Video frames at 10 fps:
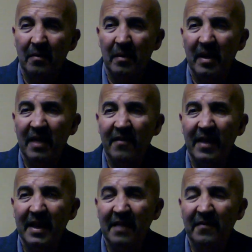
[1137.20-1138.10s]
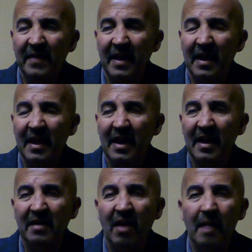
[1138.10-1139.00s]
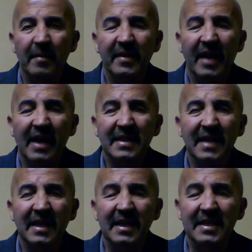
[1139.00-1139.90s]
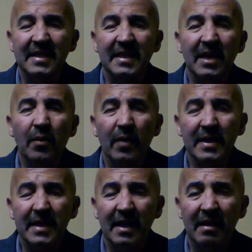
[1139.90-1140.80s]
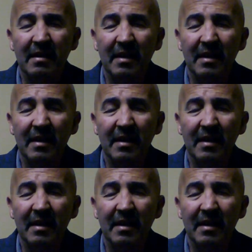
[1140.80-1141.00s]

Even if the carbon dioxide is sequestered